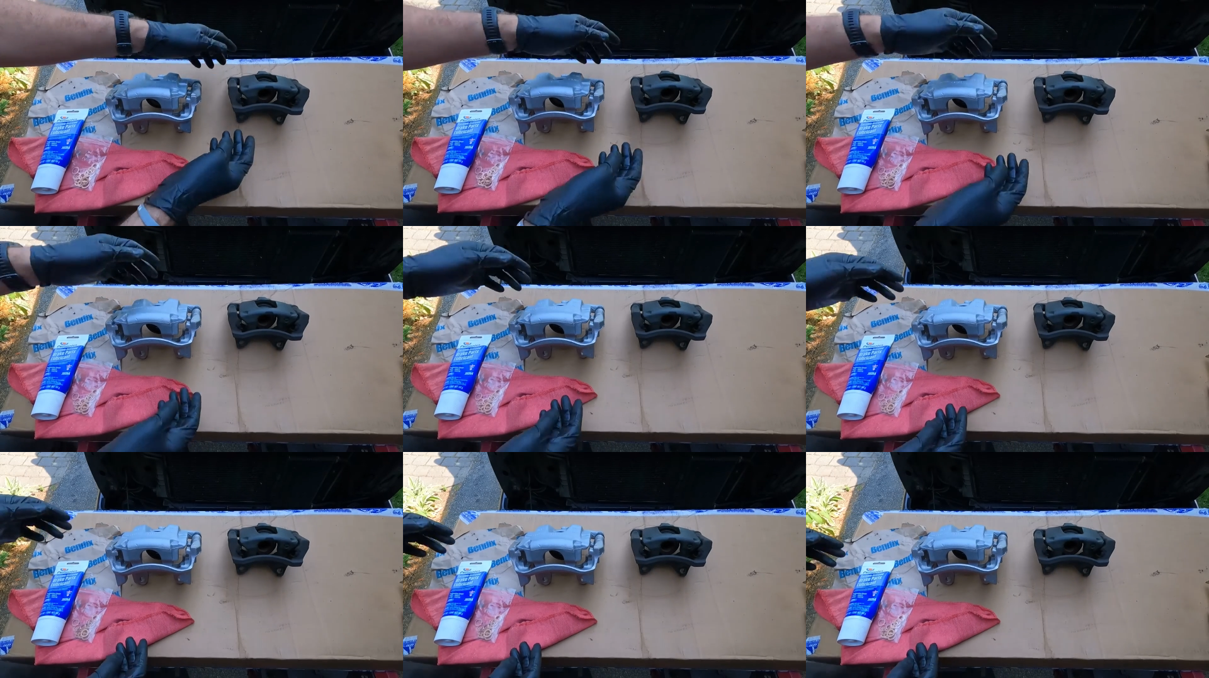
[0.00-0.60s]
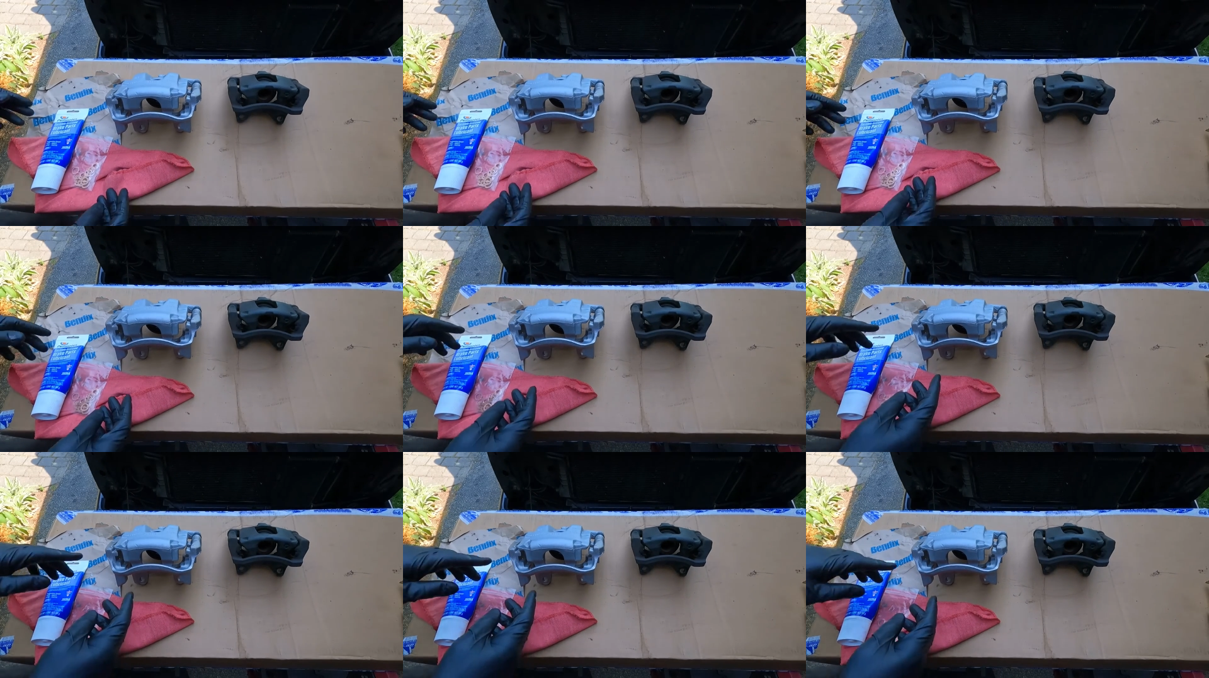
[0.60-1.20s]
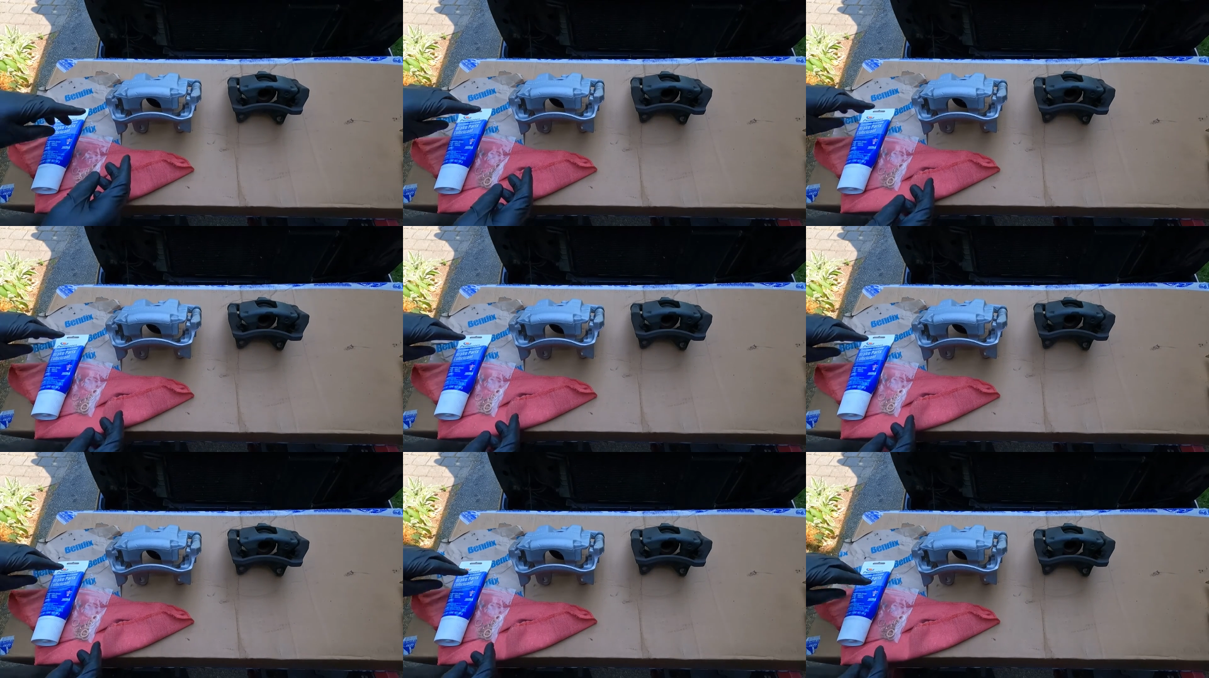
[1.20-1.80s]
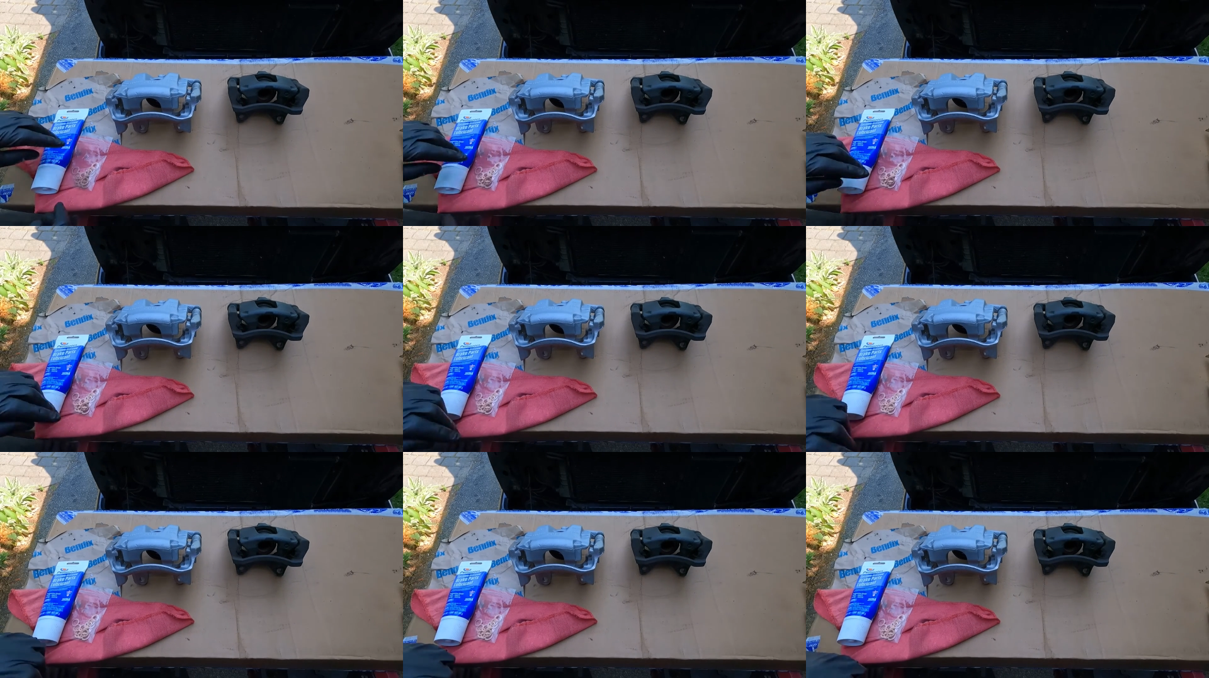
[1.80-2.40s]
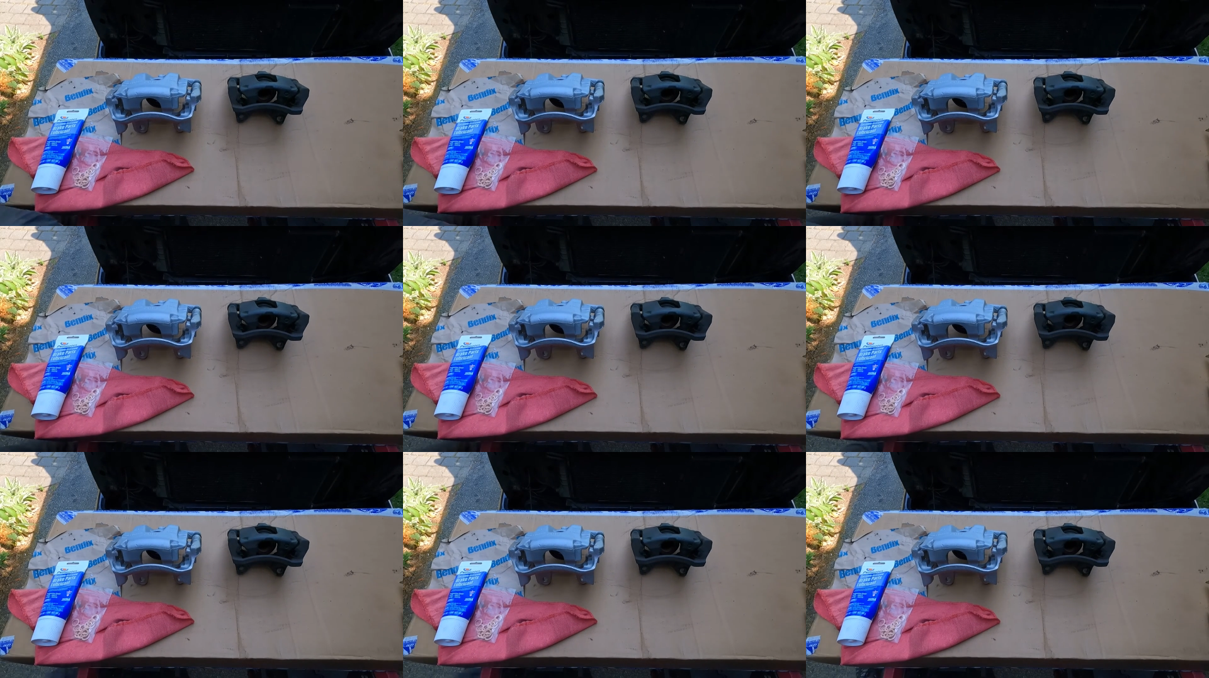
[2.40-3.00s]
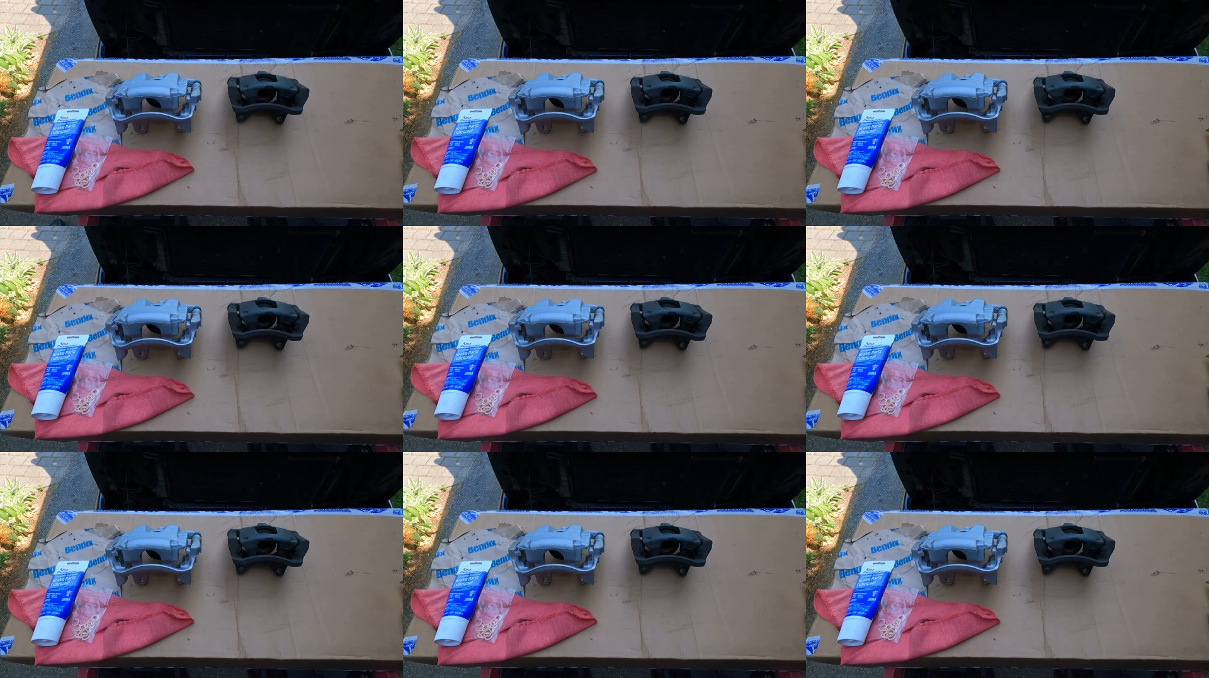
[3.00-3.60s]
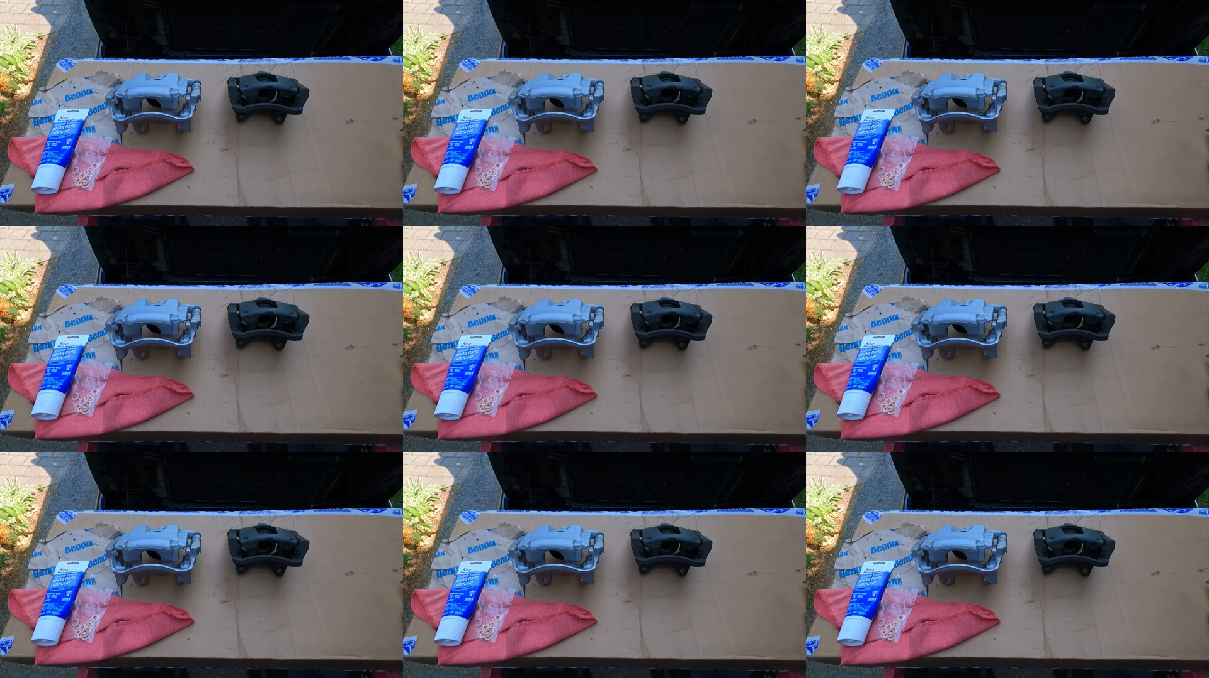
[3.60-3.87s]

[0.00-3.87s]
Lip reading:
(no speaker visible)